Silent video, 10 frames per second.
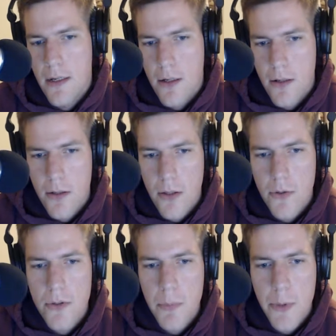
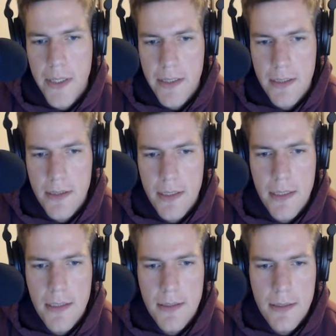Close
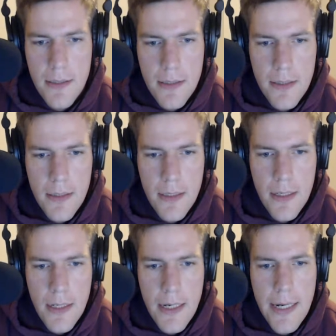parentheses,
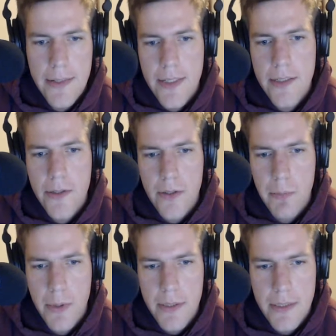and then you can
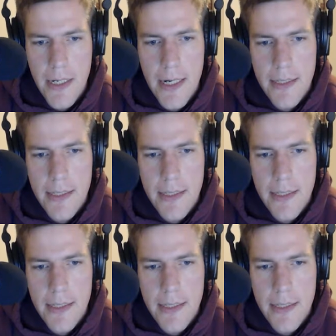put a dot.